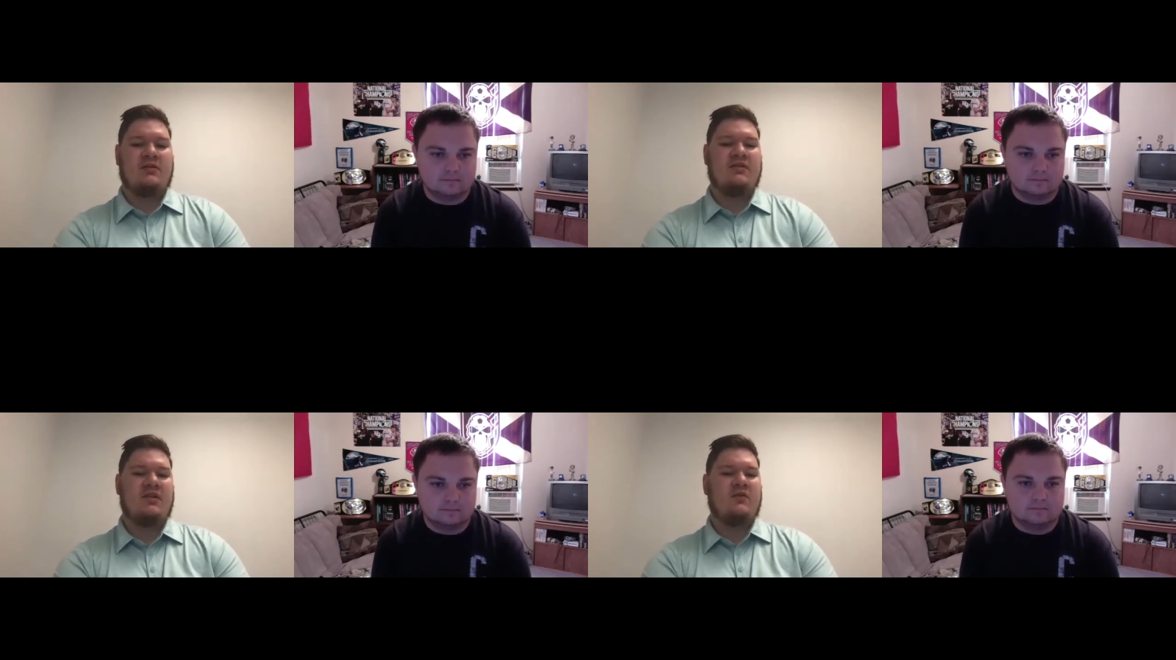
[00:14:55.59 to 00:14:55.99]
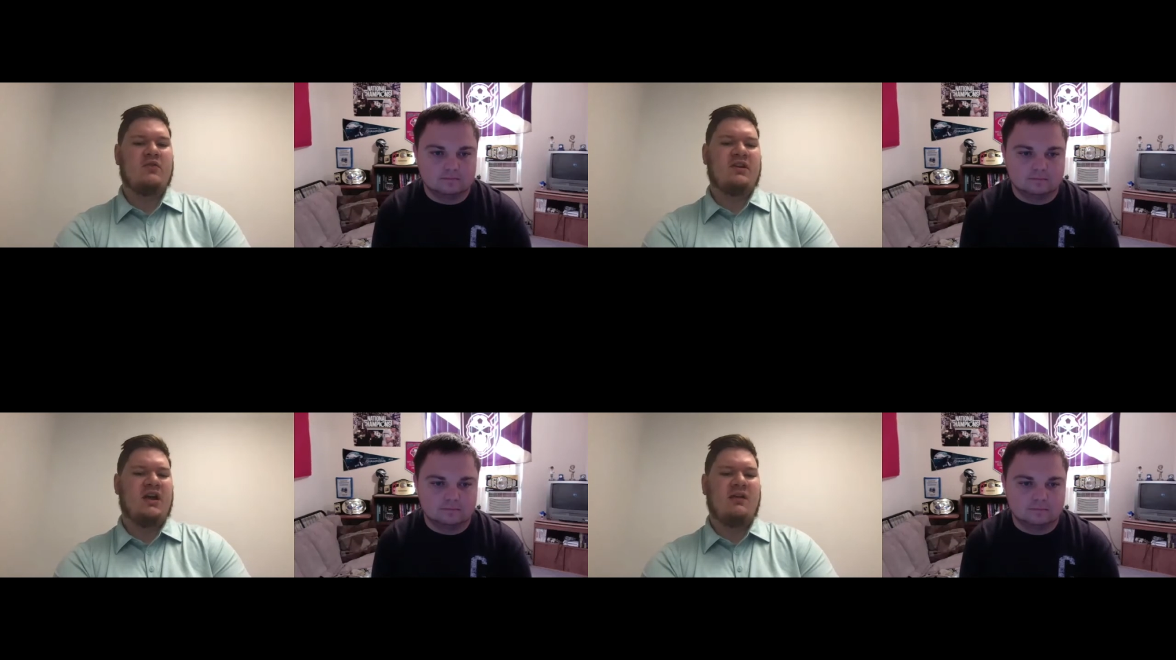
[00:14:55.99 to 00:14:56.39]
Speaker 1: then they've
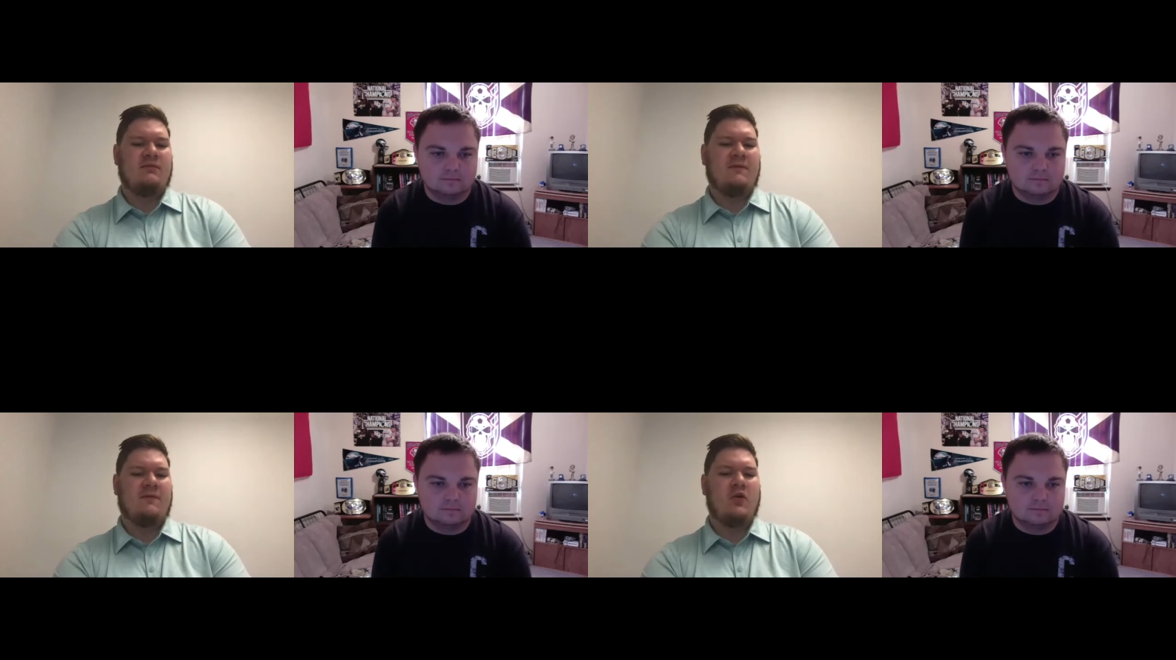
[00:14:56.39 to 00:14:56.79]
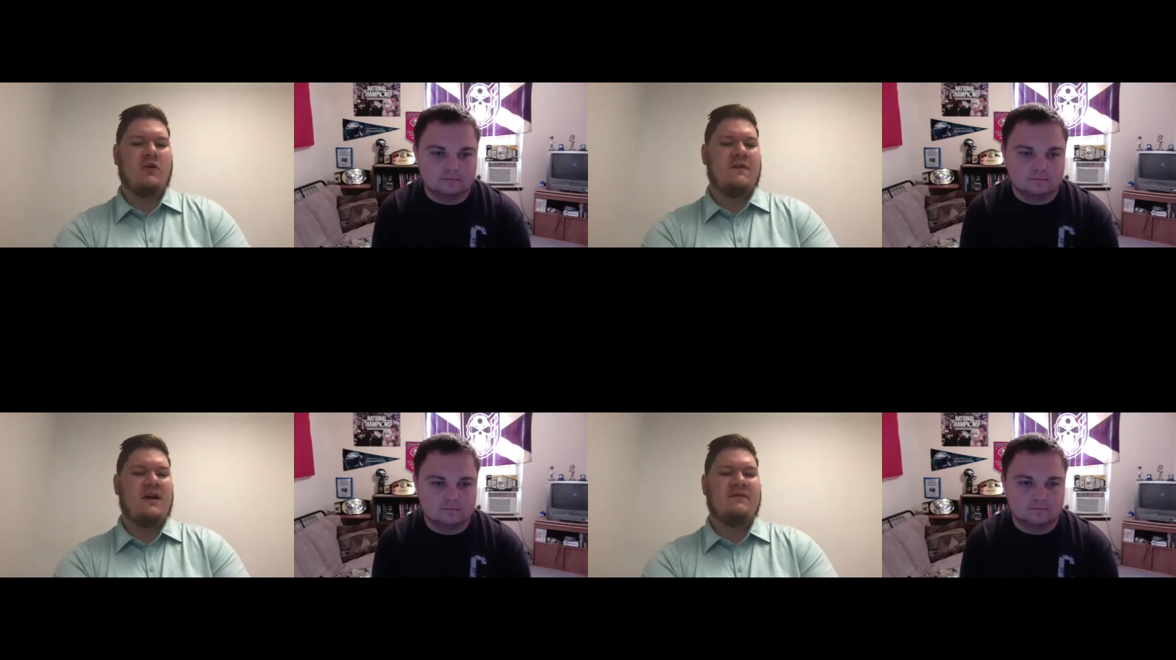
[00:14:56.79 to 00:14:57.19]
only got four or
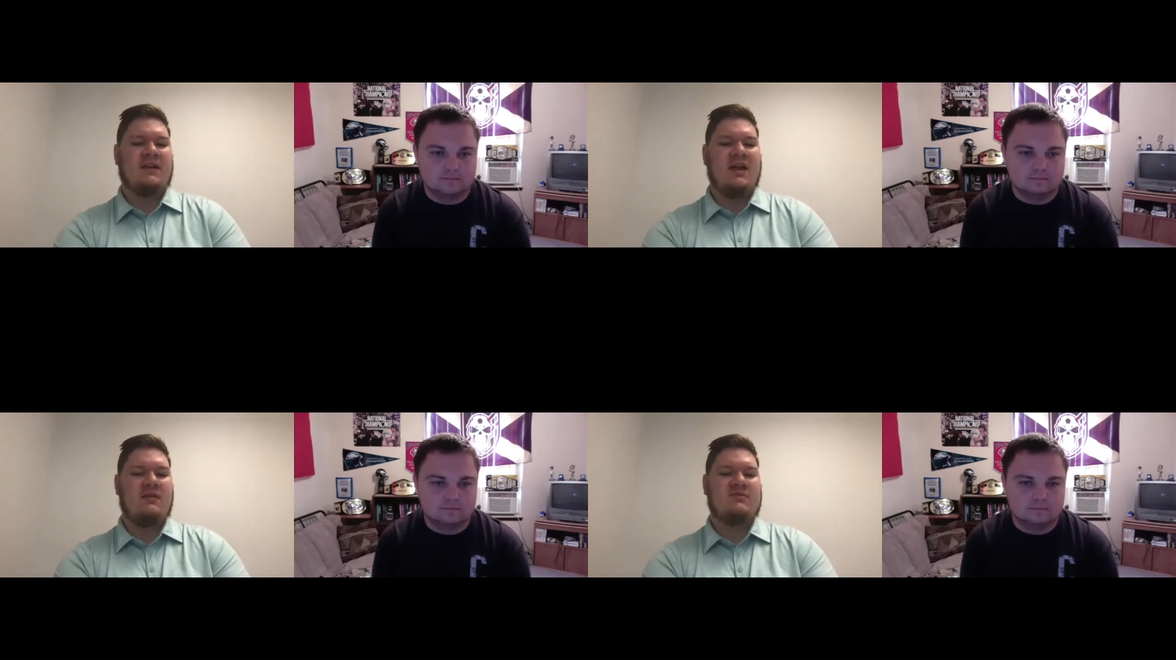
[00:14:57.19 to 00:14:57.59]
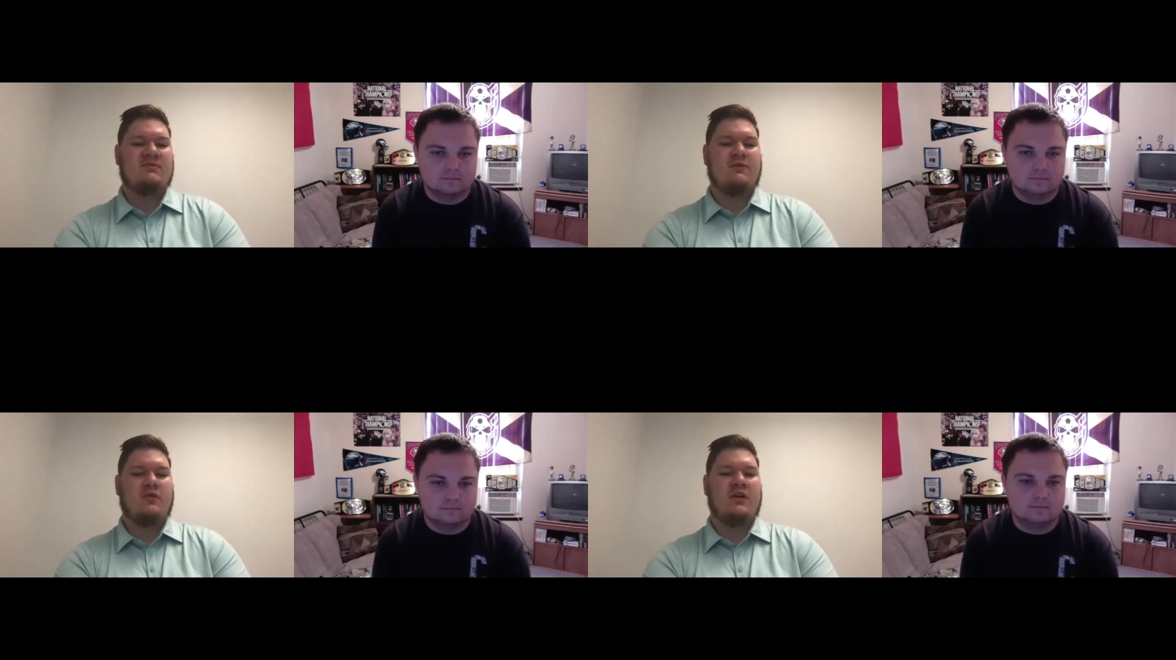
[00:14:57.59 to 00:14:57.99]
five games
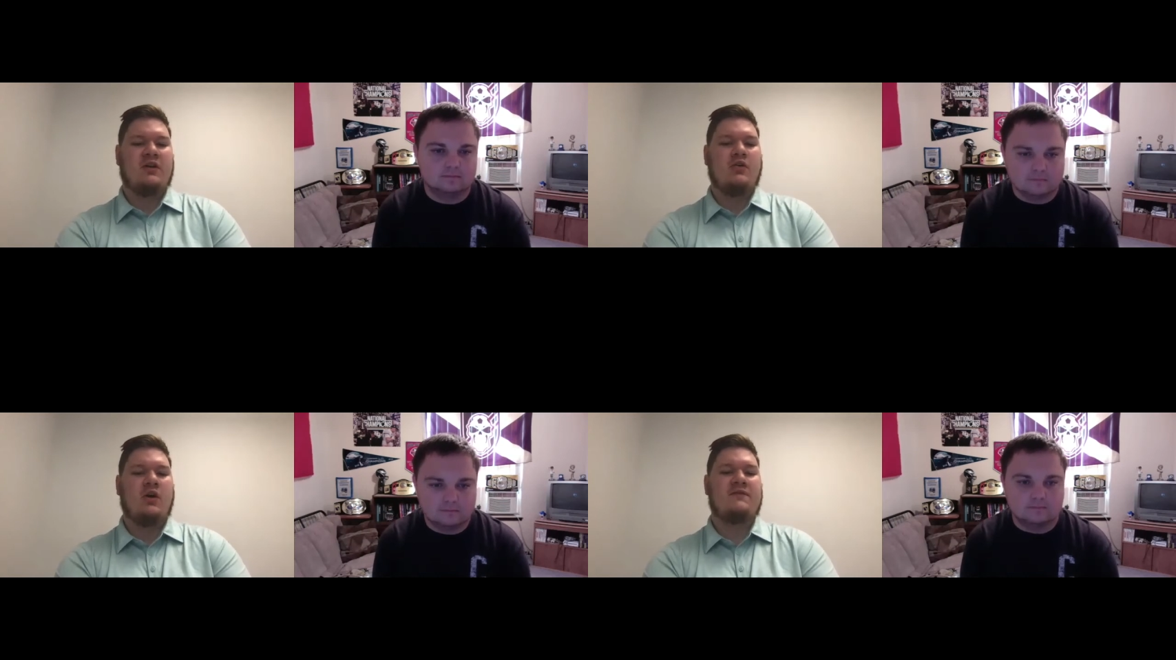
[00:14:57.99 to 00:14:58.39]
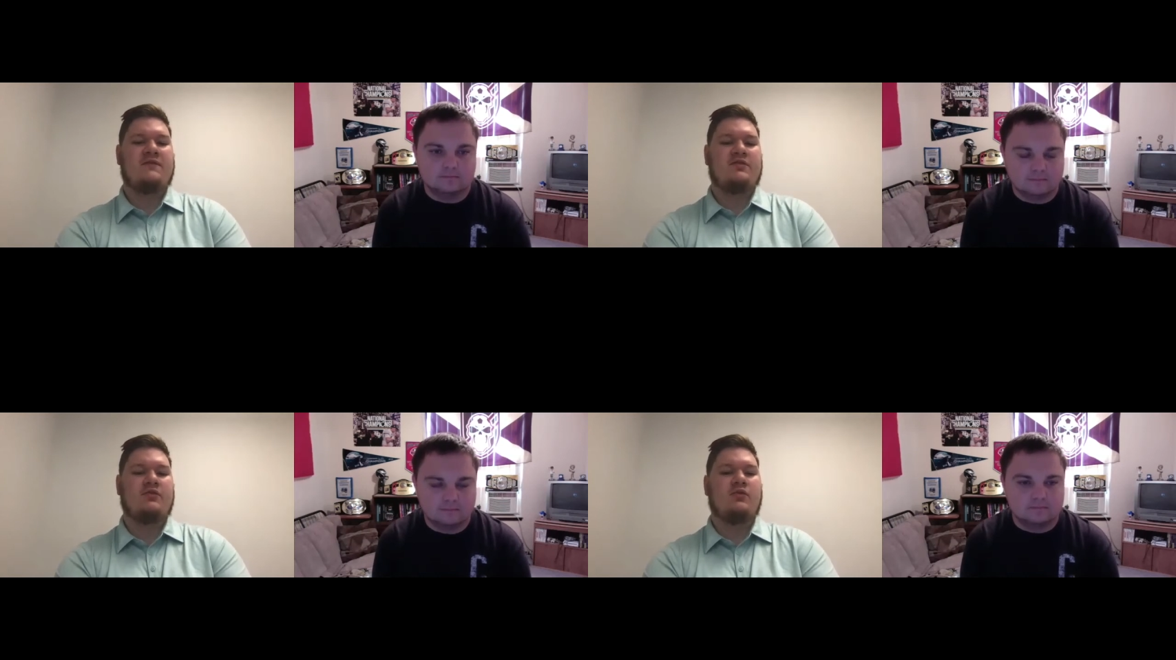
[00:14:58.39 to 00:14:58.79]
before they go off
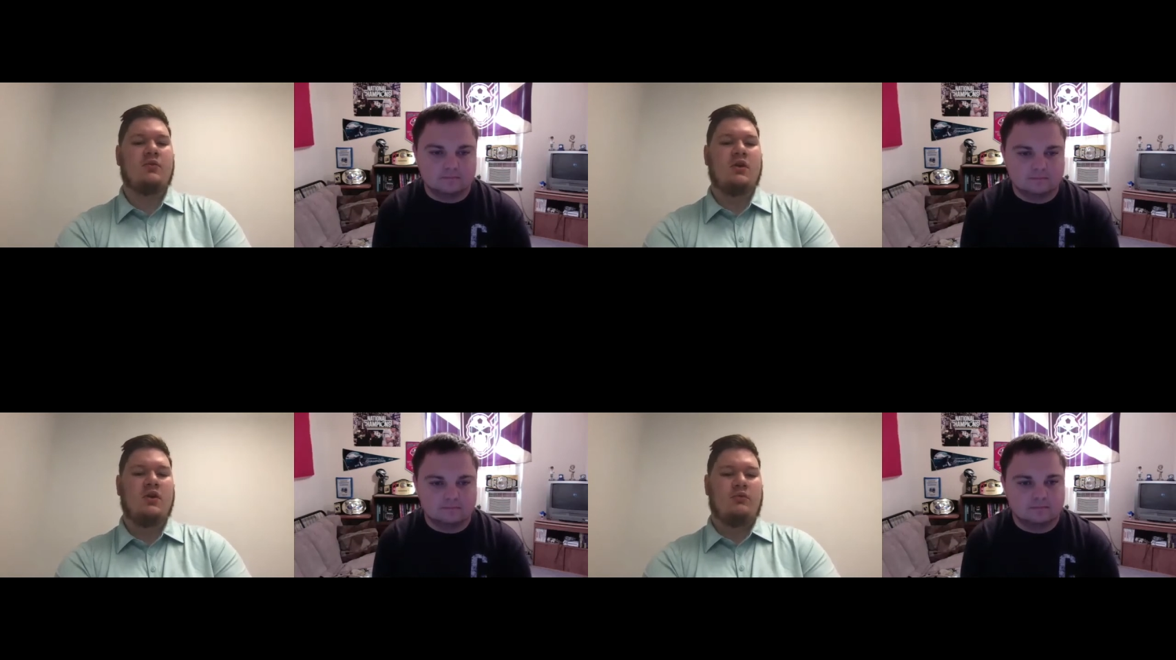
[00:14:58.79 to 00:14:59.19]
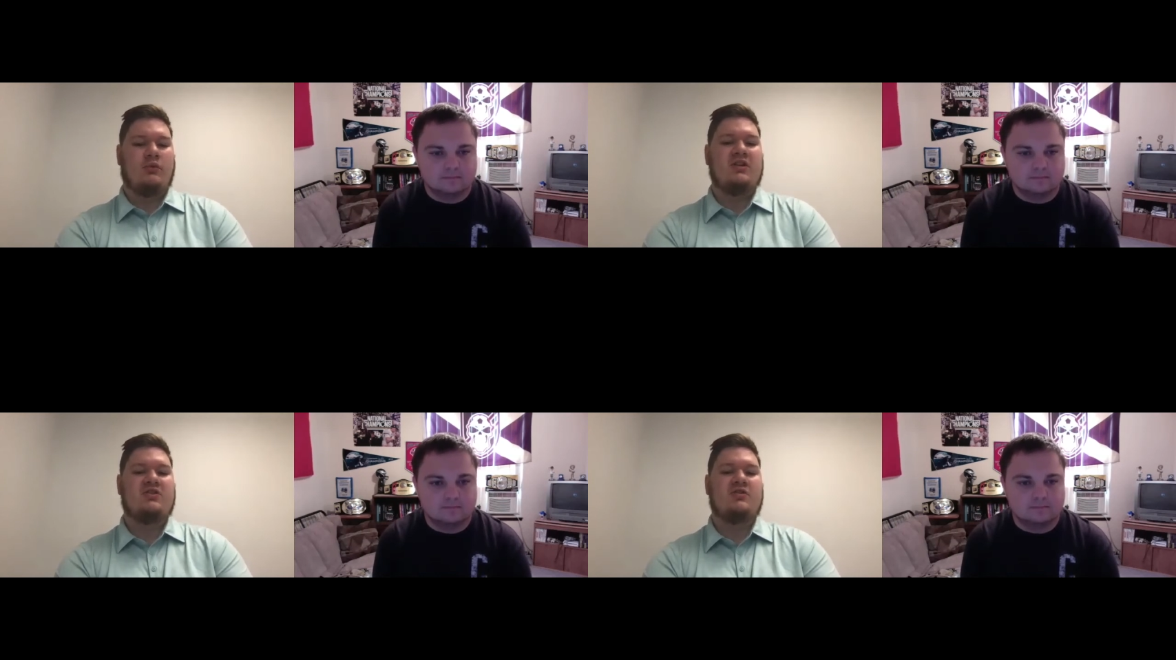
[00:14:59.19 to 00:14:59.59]
to
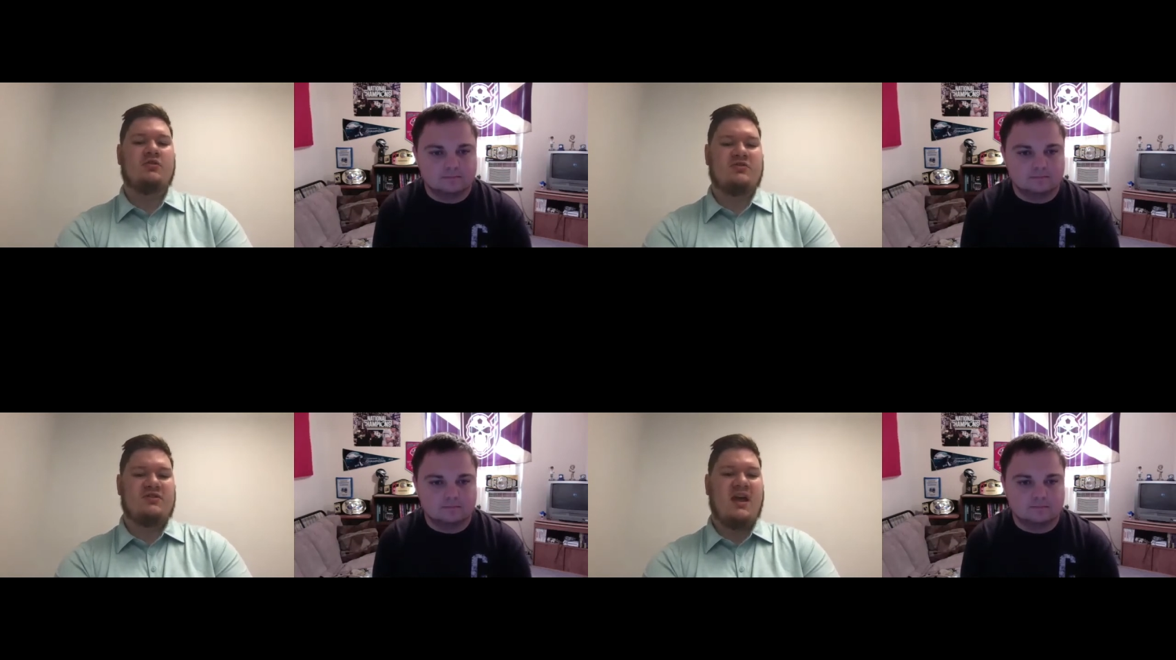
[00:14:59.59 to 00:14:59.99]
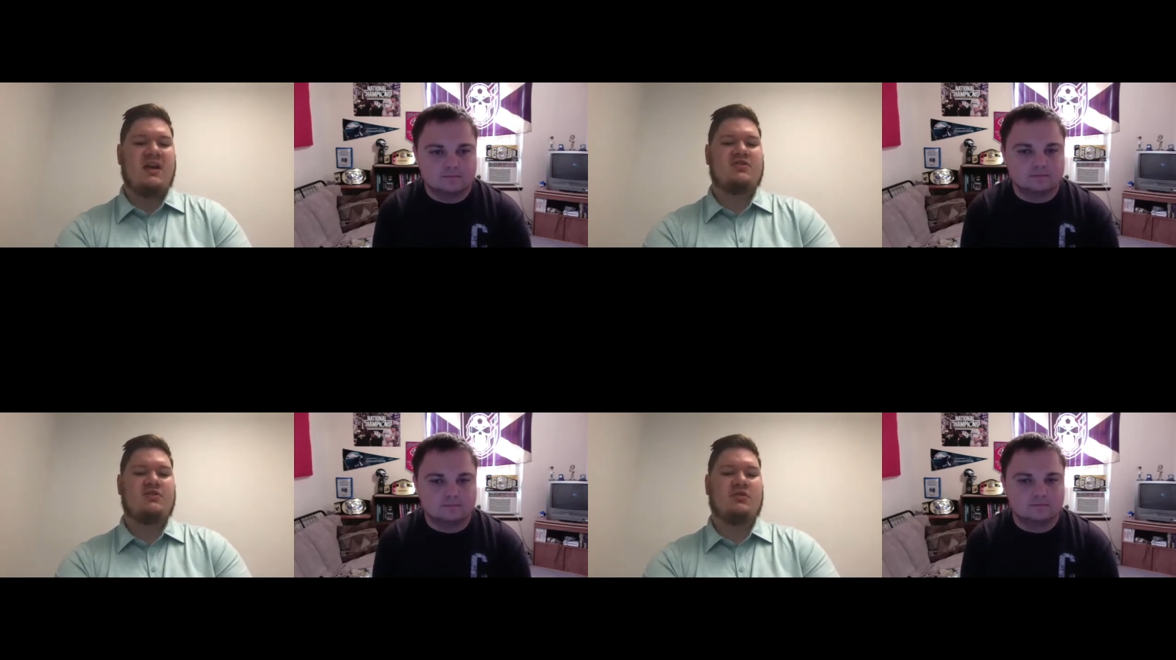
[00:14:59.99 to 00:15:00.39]
regionals,
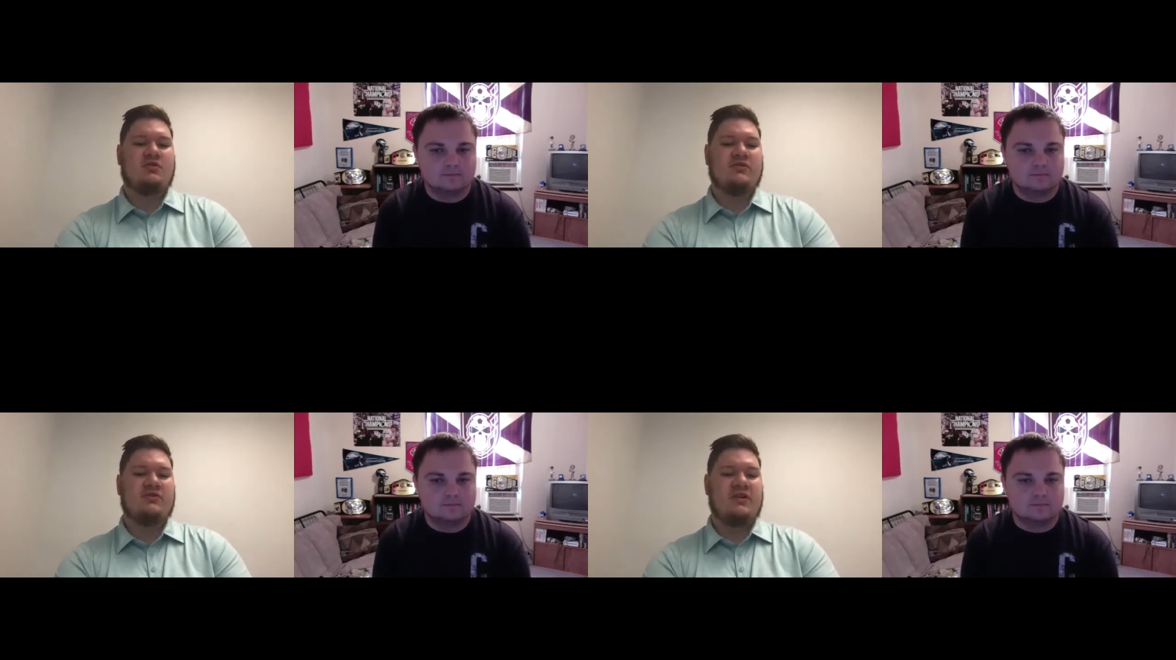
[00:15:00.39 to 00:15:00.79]
nationals, their